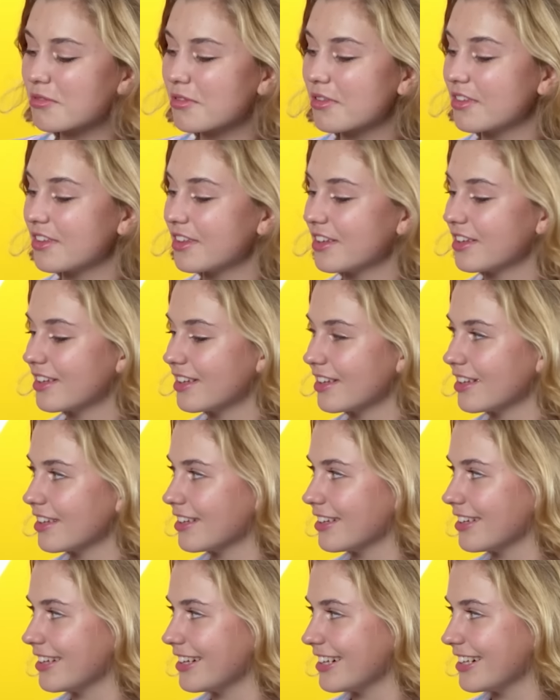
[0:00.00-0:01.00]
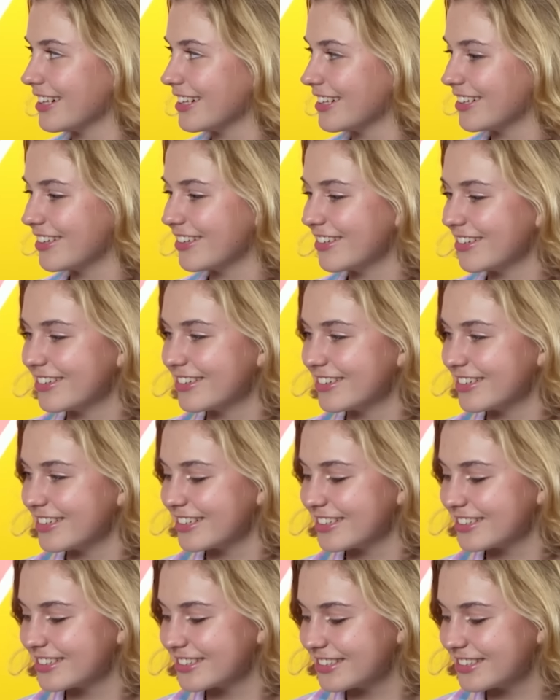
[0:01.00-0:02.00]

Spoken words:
No words are spoken by the person on screen.